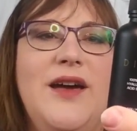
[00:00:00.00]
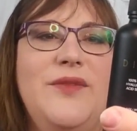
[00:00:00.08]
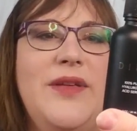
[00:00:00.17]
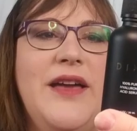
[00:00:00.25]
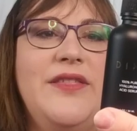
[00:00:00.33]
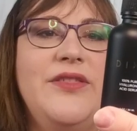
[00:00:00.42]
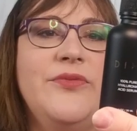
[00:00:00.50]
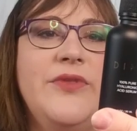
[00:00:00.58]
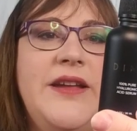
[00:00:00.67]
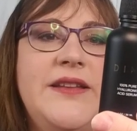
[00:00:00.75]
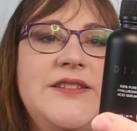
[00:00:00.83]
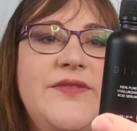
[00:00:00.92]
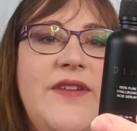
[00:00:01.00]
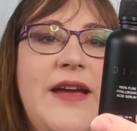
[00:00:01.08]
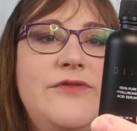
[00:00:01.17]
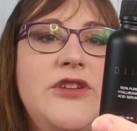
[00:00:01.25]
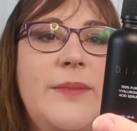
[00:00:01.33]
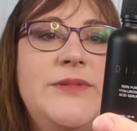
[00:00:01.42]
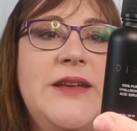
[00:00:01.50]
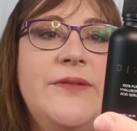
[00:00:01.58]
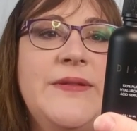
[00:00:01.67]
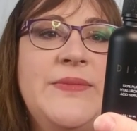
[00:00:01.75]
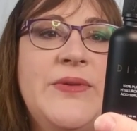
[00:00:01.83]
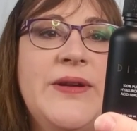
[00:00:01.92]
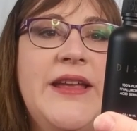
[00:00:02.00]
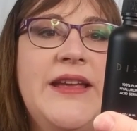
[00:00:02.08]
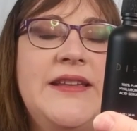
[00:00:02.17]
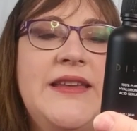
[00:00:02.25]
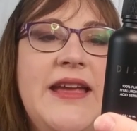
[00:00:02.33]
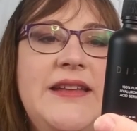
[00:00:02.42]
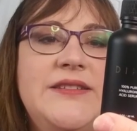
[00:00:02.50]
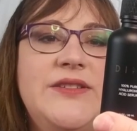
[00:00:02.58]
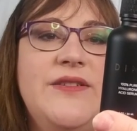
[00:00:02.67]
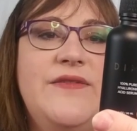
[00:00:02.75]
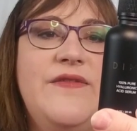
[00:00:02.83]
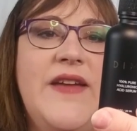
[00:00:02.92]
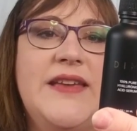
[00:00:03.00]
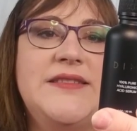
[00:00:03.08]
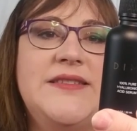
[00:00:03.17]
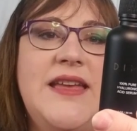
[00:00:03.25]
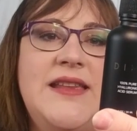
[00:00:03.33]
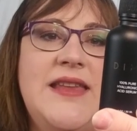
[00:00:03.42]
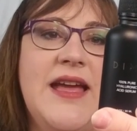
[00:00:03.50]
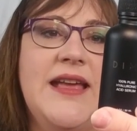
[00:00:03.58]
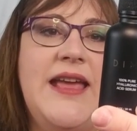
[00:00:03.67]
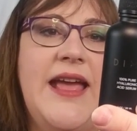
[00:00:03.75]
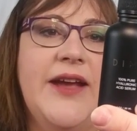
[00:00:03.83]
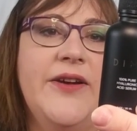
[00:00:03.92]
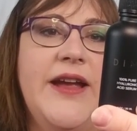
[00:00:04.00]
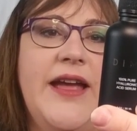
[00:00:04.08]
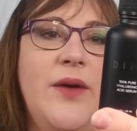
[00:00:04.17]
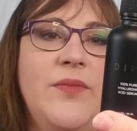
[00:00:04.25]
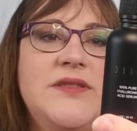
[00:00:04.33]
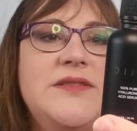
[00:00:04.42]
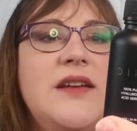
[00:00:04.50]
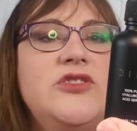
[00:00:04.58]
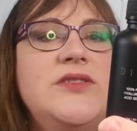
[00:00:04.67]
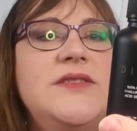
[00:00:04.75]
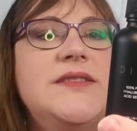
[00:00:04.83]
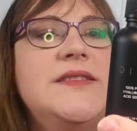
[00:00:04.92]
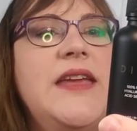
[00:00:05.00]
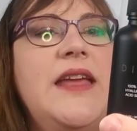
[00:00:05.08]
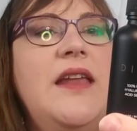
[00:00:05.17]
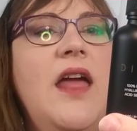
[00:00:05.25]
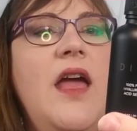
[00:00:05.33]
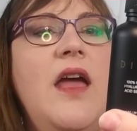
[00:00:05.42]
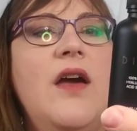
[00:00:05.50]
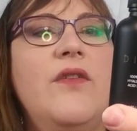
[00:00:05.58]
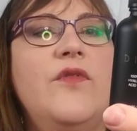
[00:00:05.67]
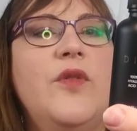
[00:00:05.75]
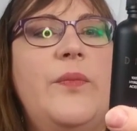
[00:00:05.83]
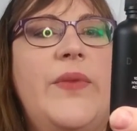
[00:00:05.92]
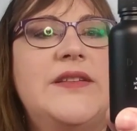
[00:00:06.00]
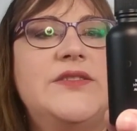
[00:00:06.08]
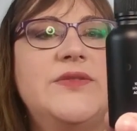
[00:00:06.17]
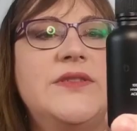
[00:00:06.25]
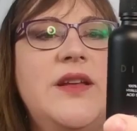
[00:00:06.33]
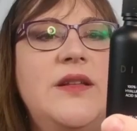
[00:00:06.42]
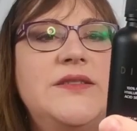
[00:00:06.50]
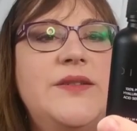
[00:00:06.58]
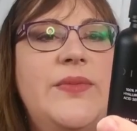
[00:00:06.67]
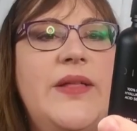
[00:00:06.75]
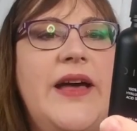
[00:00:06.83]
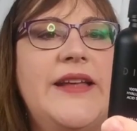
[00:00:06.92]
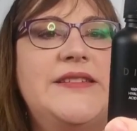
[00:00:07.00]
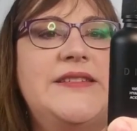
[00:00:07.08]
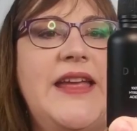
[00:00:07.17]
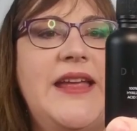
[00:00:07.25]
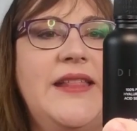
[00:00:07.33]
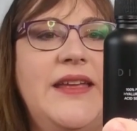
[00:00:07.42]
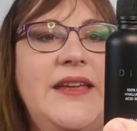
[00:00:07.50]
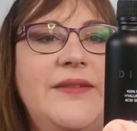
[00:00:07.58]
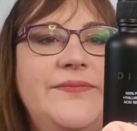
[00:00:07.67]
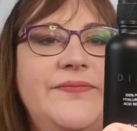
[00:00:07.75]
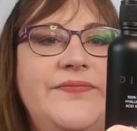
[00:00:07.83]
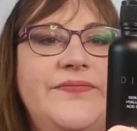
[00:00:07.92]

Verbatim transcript: apply three to five drops every morning and night to the face and neck area. Massage into skin for best results. Apply daily.